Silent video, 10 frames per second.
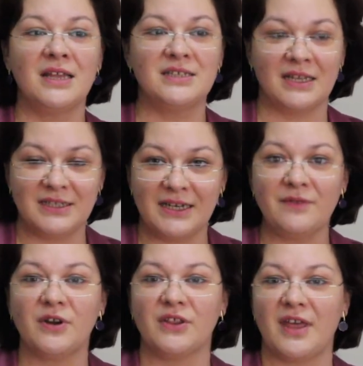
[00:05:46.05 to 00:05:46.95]

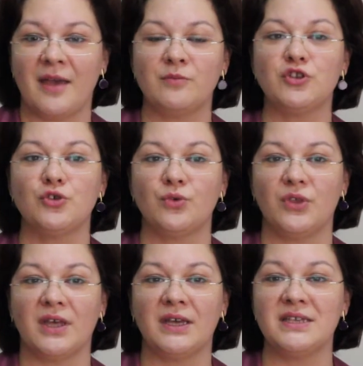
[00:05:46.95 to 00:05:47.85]
deliver them to
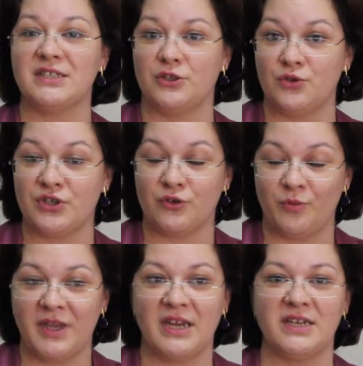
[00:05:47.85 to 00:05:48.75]
the
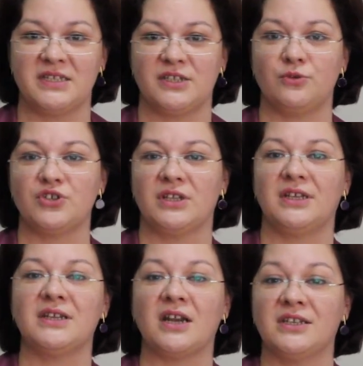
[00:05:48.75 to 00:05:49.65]
Romanian institution
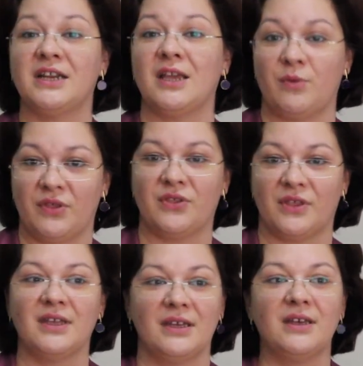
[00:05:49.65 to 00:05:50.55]
that are dealing with
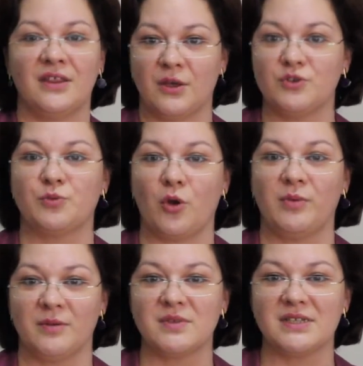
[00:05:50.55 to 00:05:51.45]
those
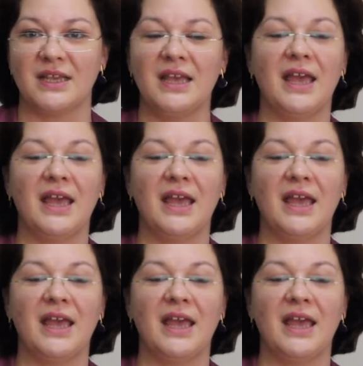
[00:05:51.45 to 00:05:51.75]
problems.